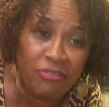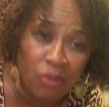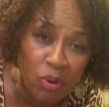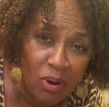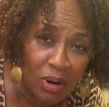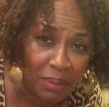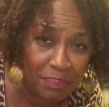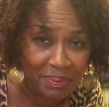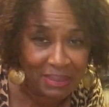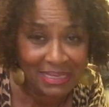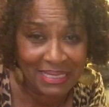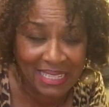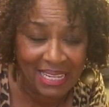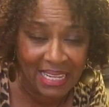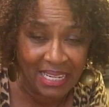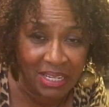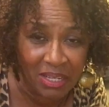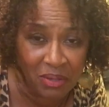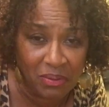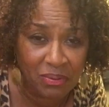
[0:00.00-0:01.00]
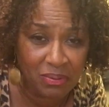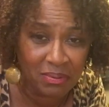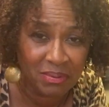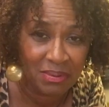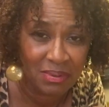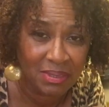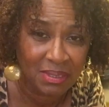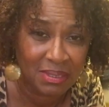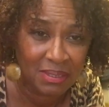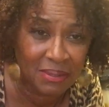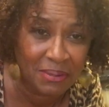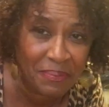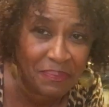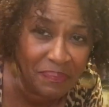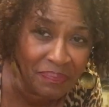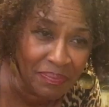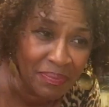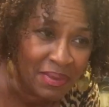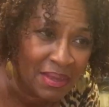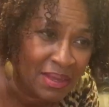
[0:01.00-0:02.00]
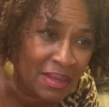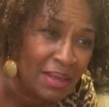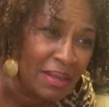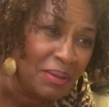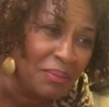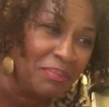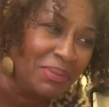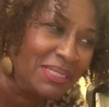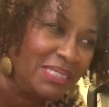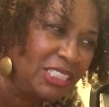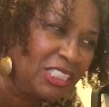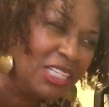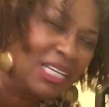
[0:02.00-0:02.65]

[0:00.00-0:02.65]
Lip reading: 4 potatoes, but